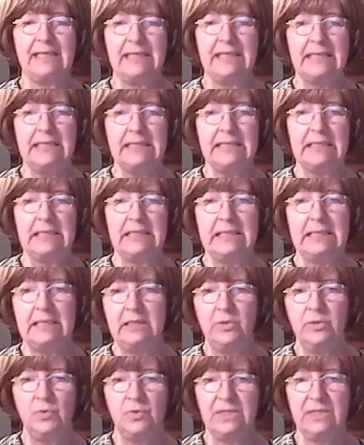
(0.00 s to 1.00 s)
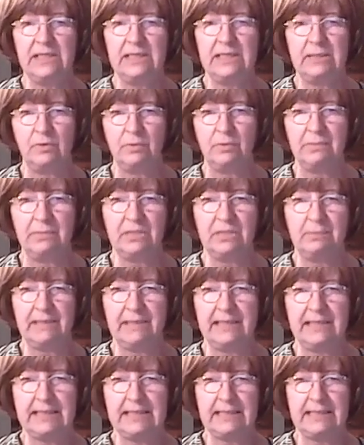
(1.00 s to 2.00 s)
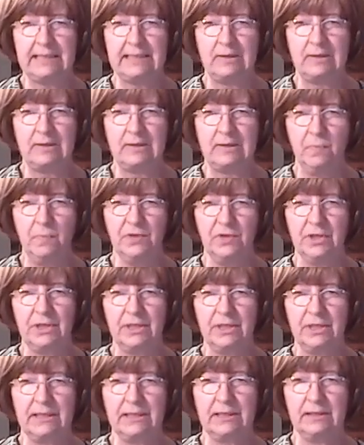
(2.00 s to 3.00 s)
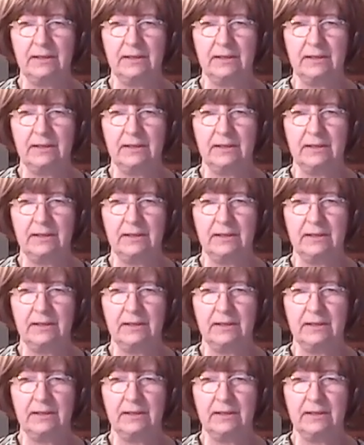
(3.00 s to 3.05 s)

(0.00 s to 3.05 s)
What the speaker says: easily loses or misplaces homework,